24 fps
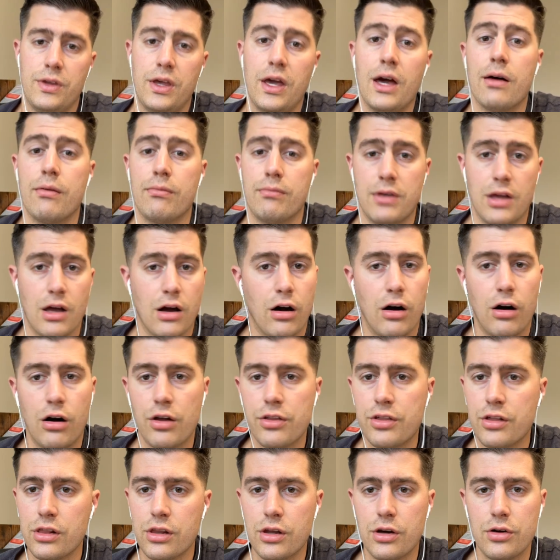Yeah, yeah, all
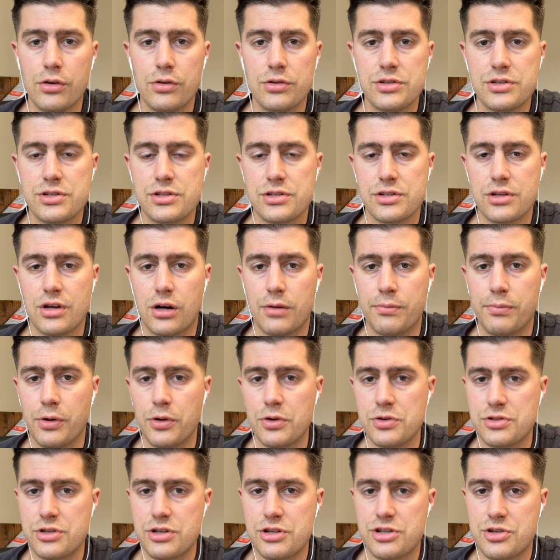the loads are
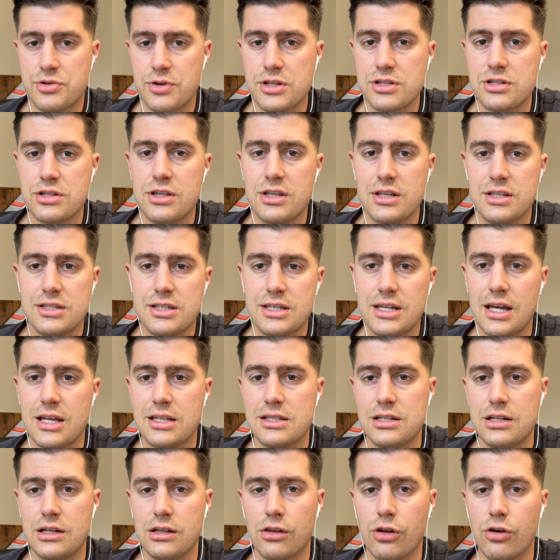posted straight to the
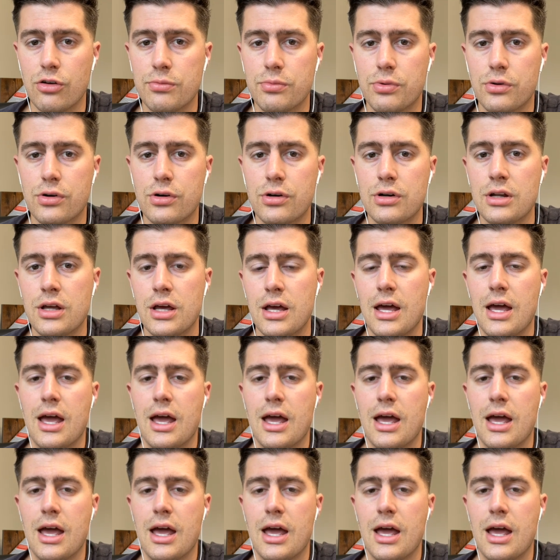DAT load board.